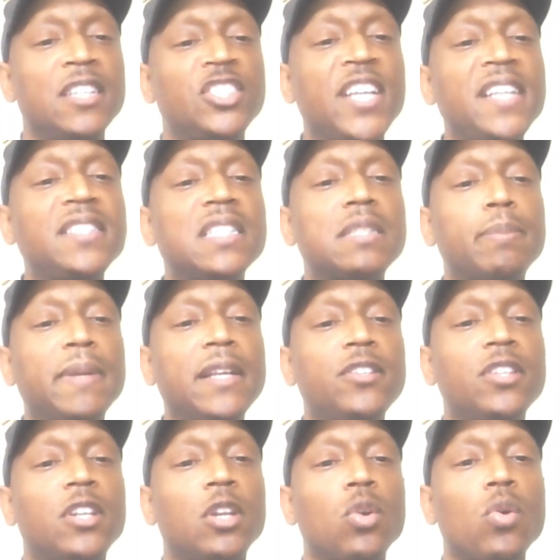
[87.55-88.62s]
Chase explained
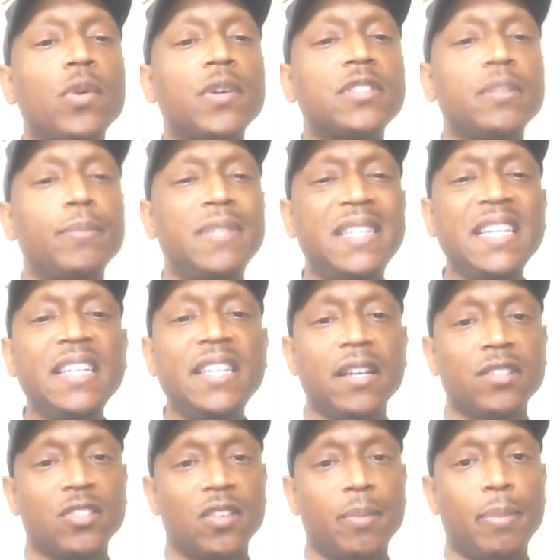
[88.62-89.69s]
to Dolores the
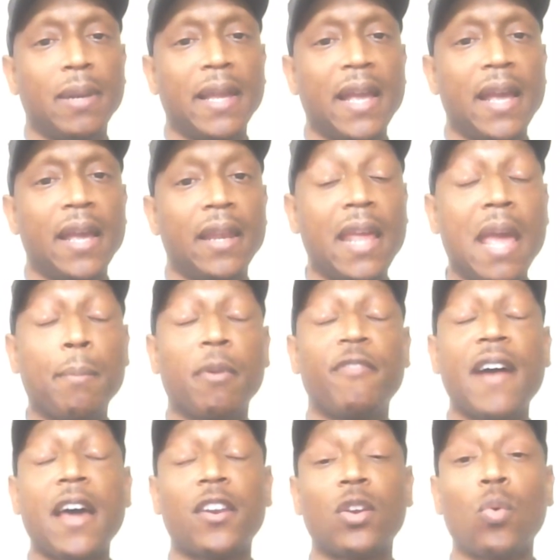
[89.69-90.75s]
details of the plan and
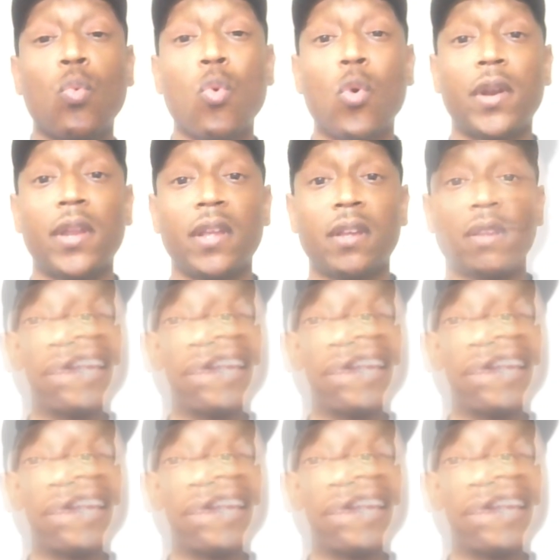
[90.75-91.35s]
provided a warning.